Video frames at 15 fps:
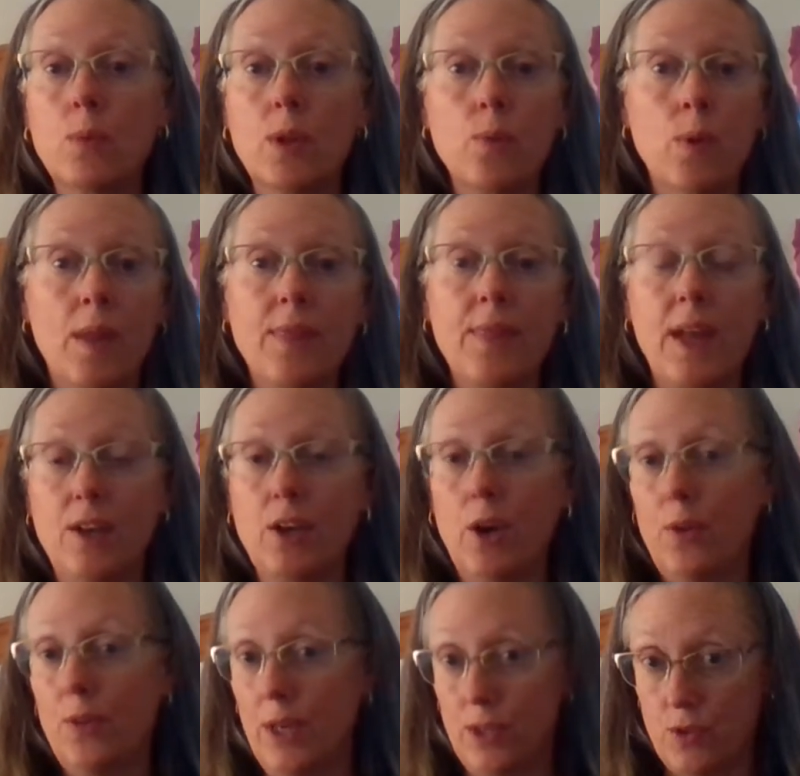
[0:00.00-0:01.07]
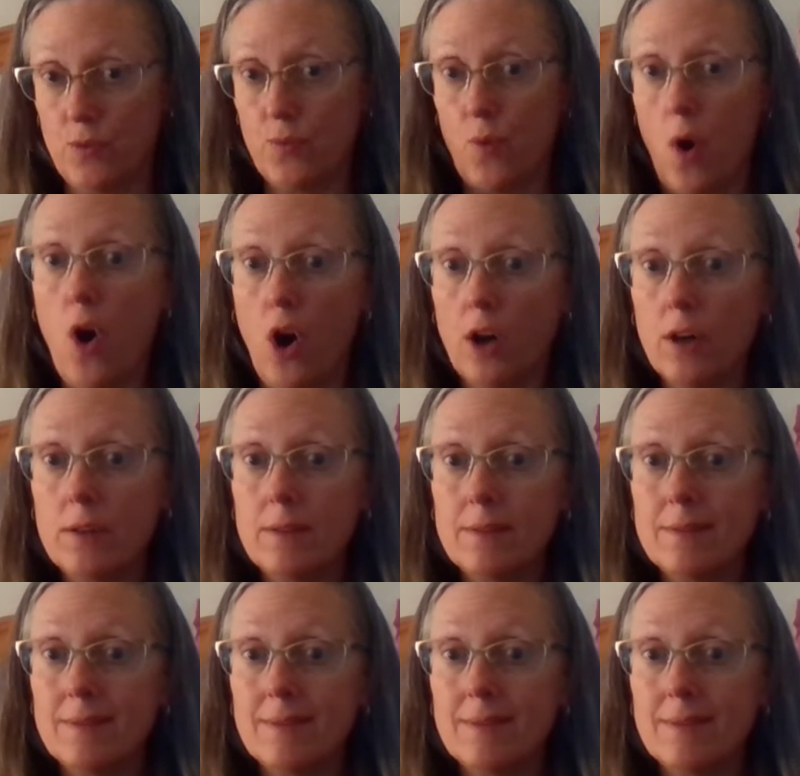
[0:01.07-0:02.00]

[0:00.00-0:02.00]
with what they know that's wrong,